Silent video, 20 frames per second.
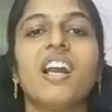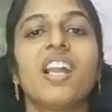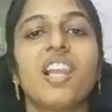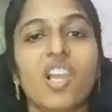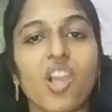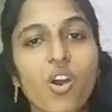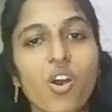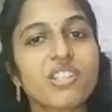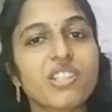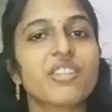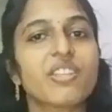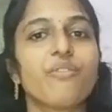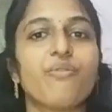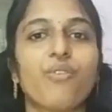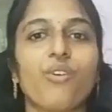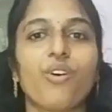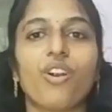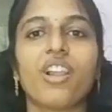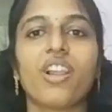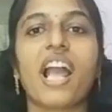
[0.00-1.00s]
Last of
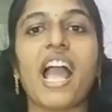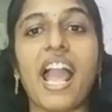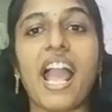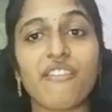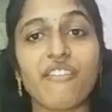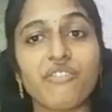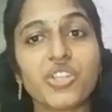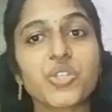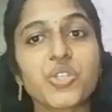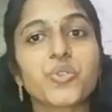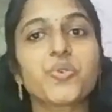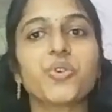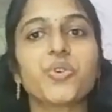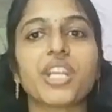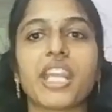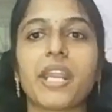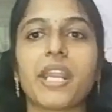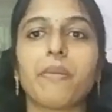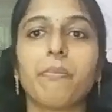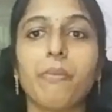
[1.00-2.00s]
all, I wish to
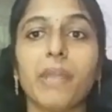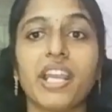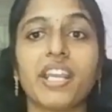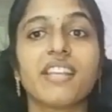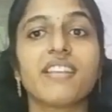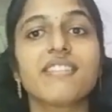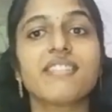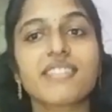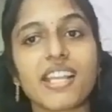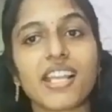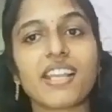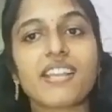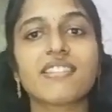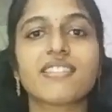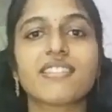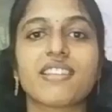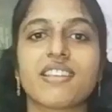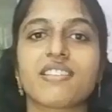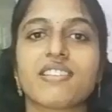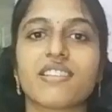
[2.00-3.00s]
end my second
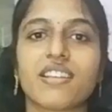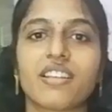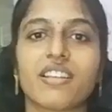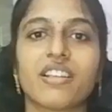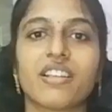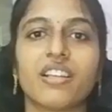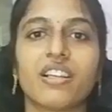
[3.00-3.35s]
session.